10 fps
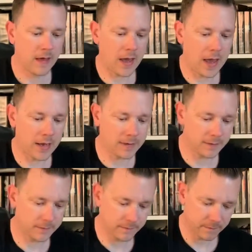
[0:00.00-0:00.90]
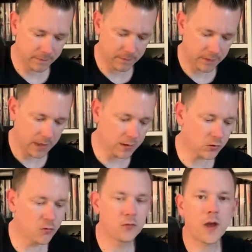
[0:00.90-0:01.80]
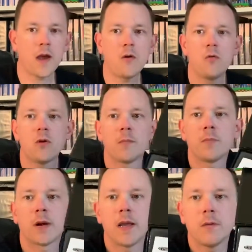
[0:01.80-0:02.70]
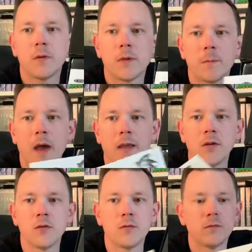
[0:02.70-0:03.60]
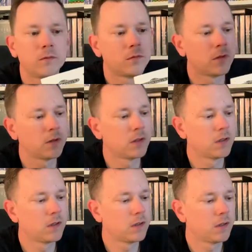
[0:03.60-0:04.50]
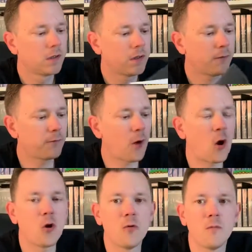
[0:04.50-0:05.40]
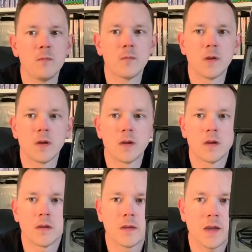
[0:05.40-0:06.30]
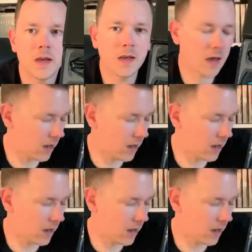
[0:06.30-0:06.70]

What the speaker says: And it's all there, all complete with the manual, the phone, the